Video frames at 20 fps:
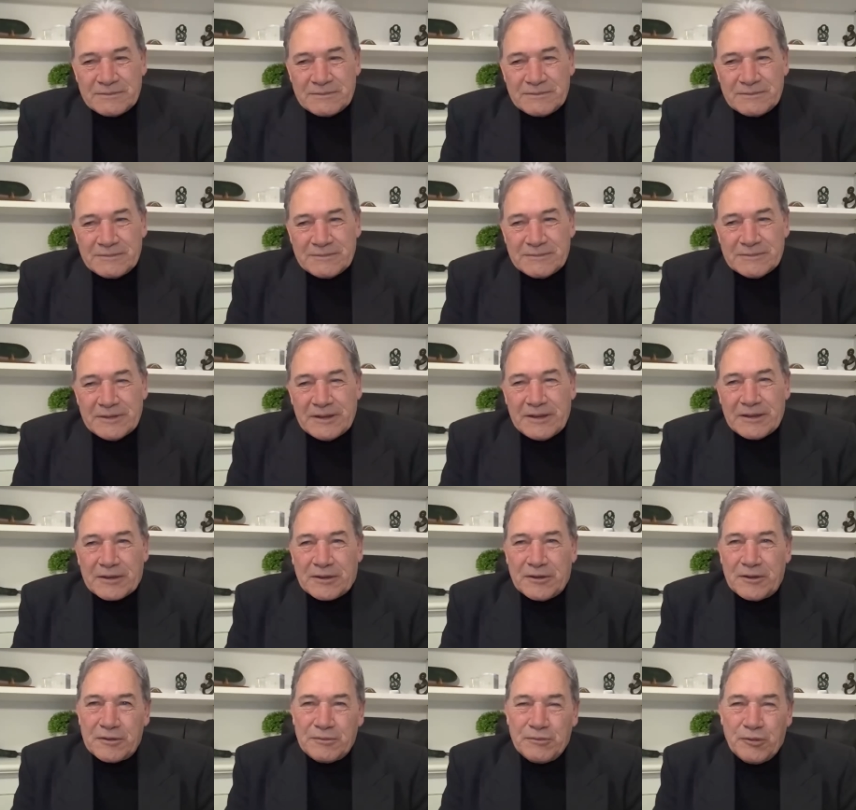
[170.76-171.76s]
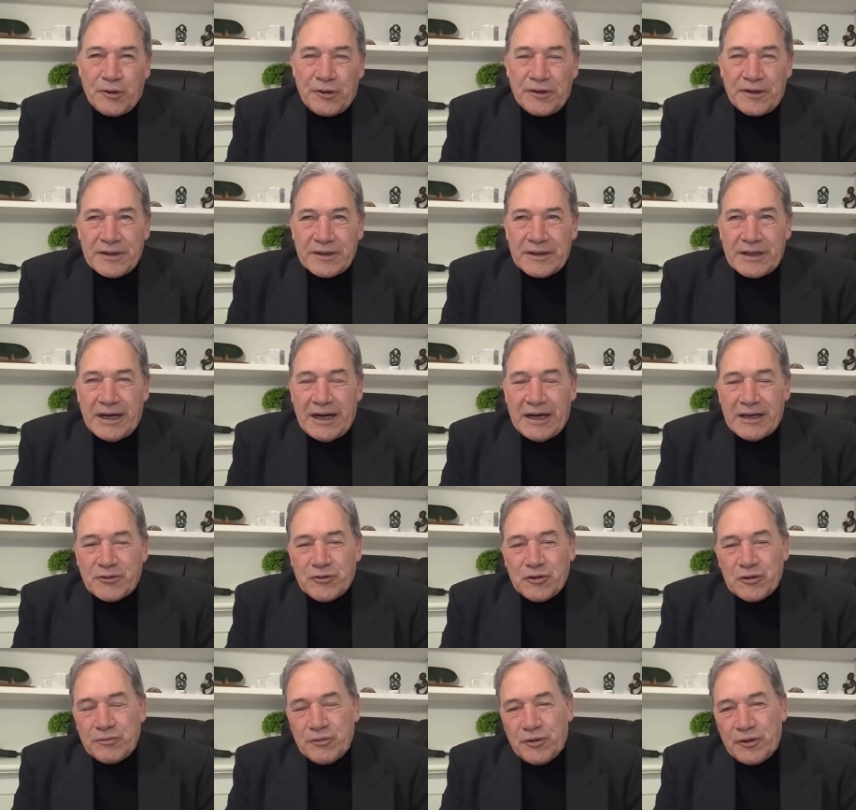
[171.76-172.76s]
Um, good morning. Uh,
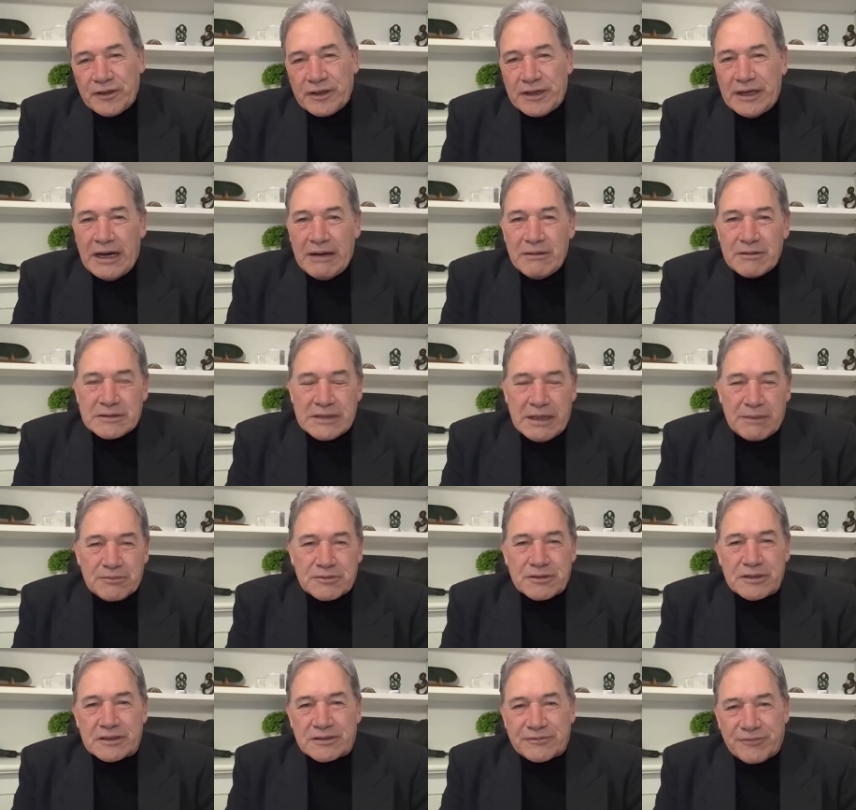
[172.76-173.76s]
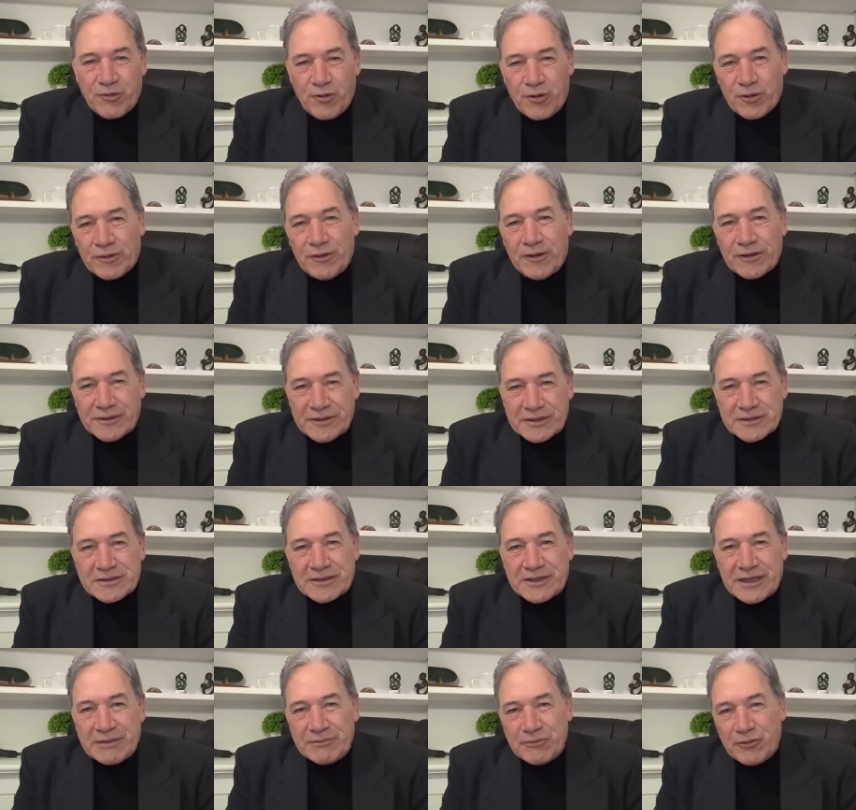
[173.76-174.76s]
good morning. I was up since four o'clock
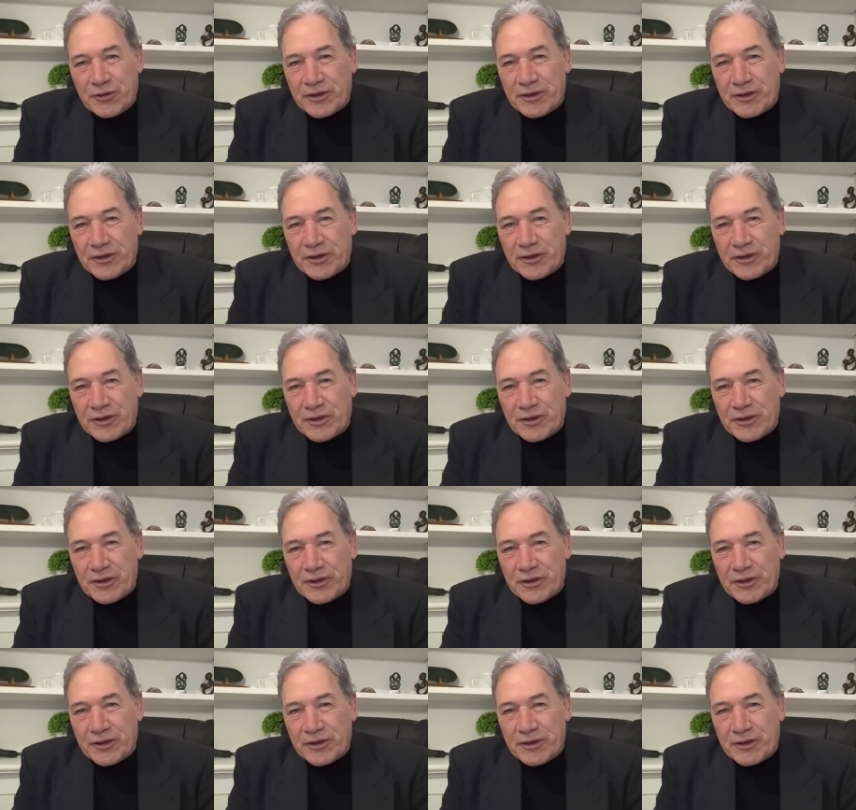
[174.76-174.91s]
yesterday